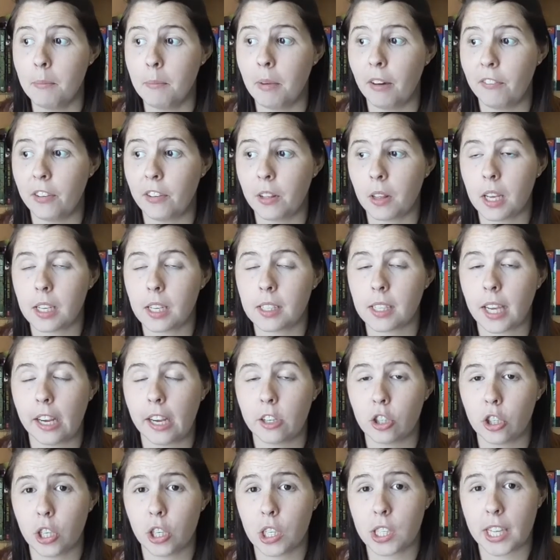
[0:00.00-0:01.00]
but for this
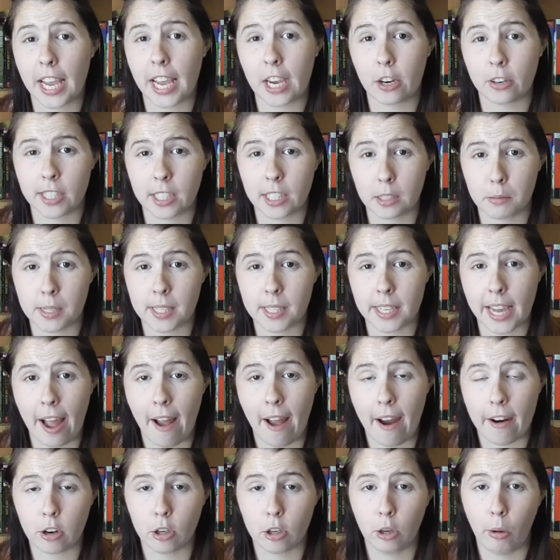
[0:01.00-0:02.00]
I chose A Christmas
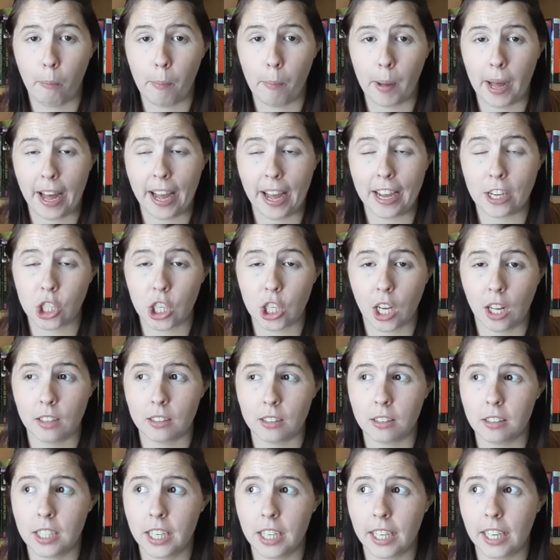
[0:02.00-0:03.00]
Carol by
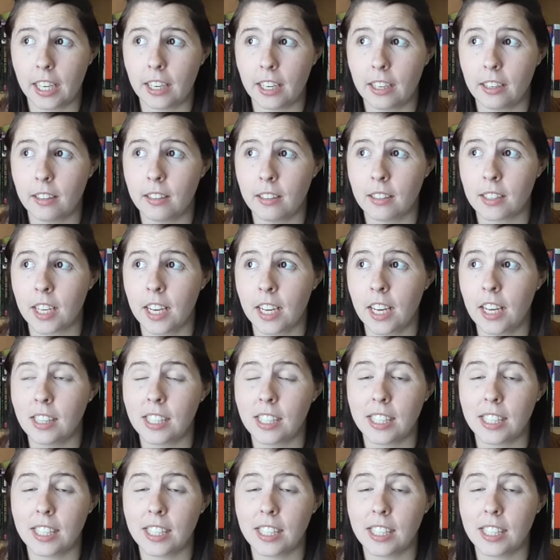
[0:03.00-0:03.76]
Charles Dickens.